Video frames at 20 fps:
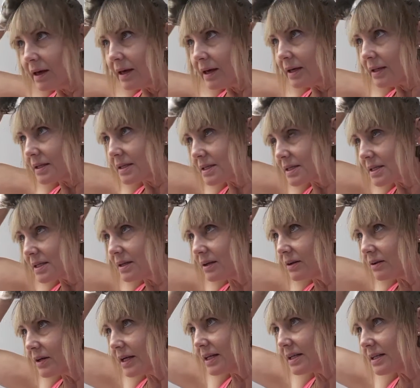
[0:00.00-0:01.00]

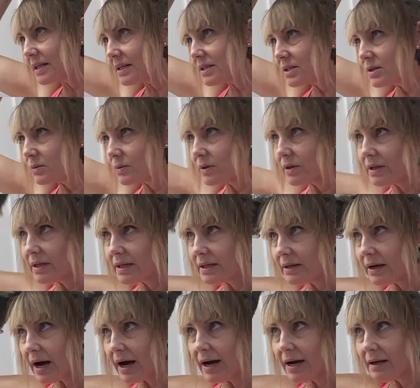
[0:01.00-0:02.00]
it doesn't really
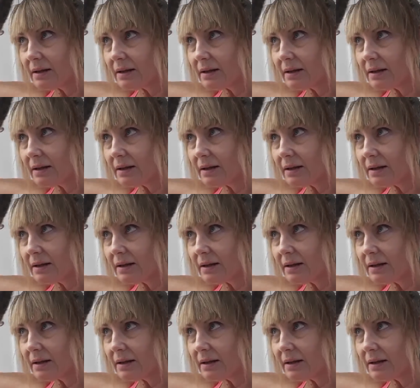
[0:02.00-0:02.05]
dye,